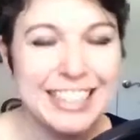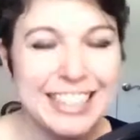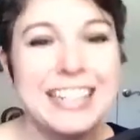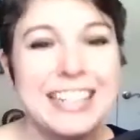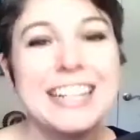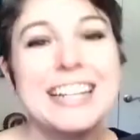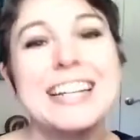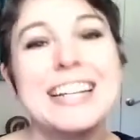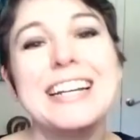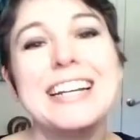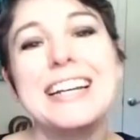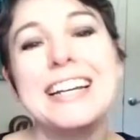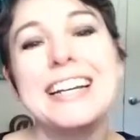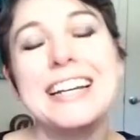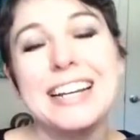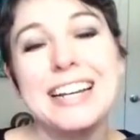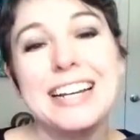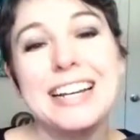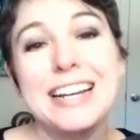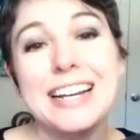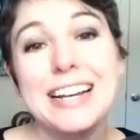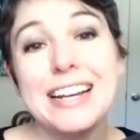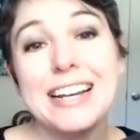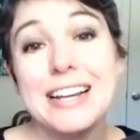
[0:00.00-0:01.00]

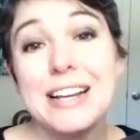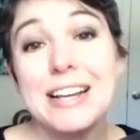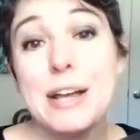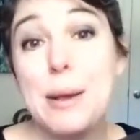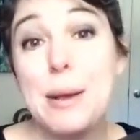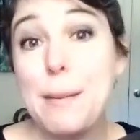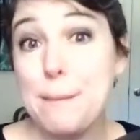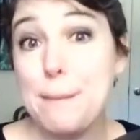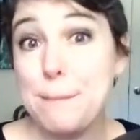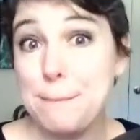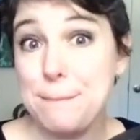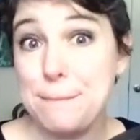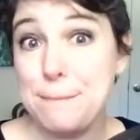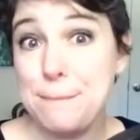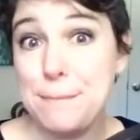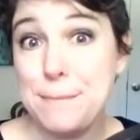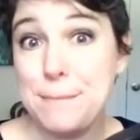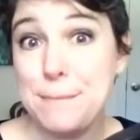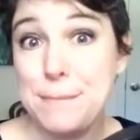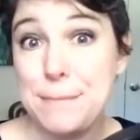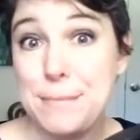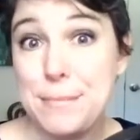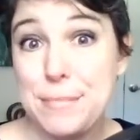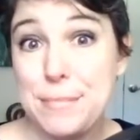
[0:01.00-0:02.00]

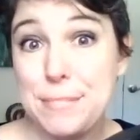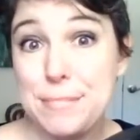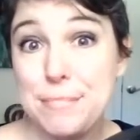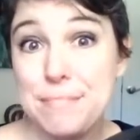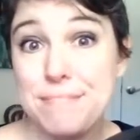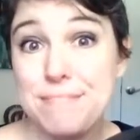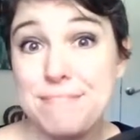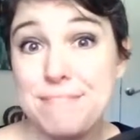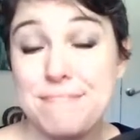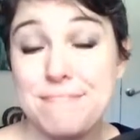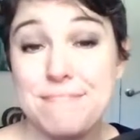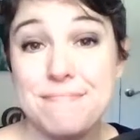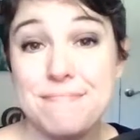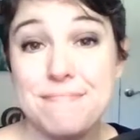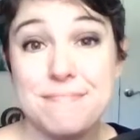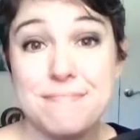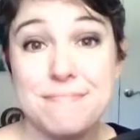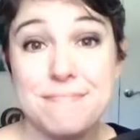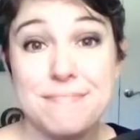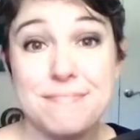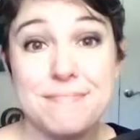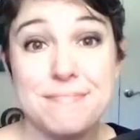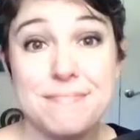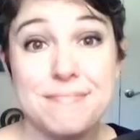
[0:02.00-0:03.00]

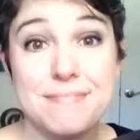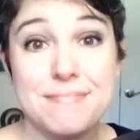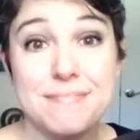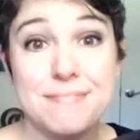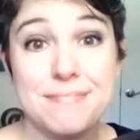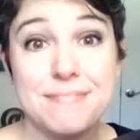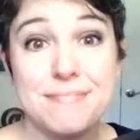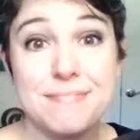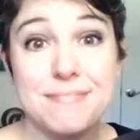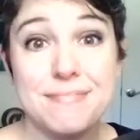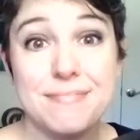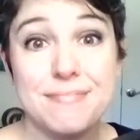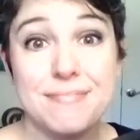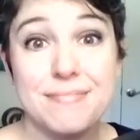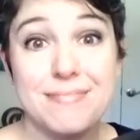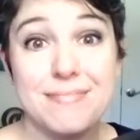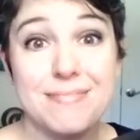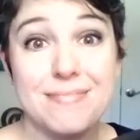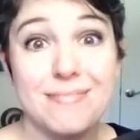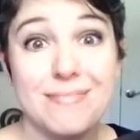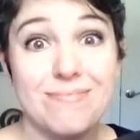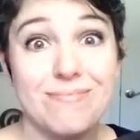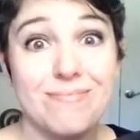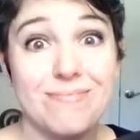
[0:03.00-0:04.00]

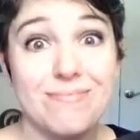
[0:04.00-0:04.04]
No words are spoken by the person on screen.